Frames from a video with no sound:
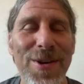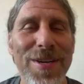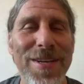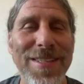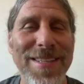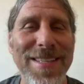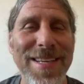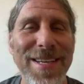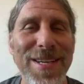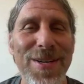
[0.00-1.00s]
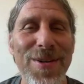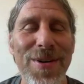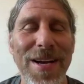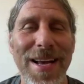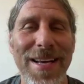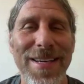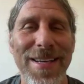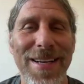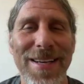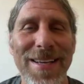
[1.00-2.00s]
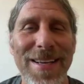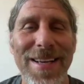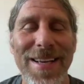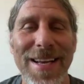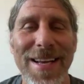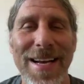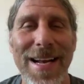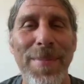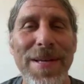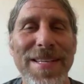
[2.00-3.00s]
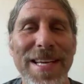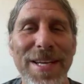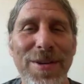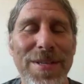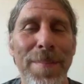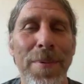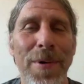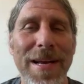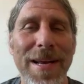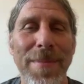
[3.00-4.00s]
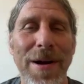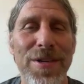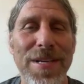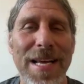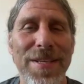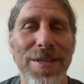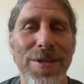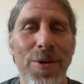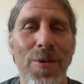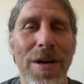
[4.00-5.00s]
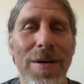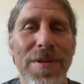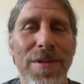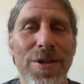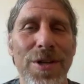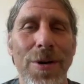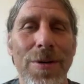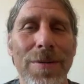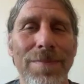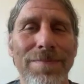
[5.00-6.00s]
So good to see you, and I'll be seeing you some point in Mount Shasta. So, welcome to the show.